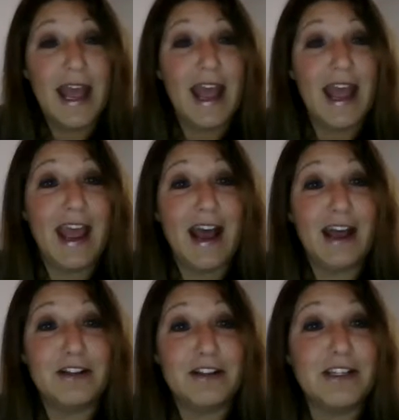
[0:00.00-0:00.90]

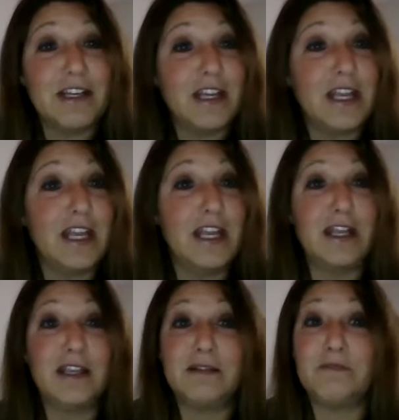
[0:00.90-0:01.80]
and
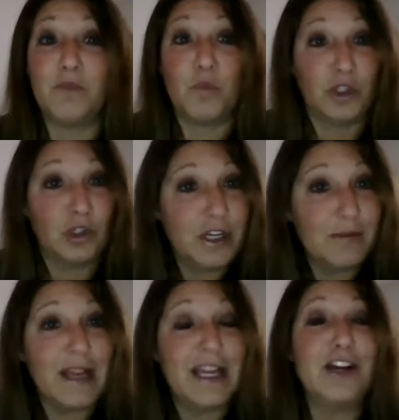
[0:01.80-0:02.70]
he would look in
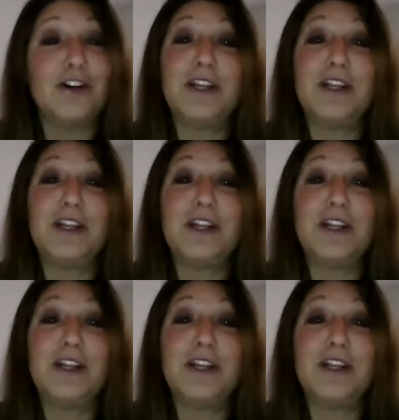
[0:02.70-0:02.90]
my ear.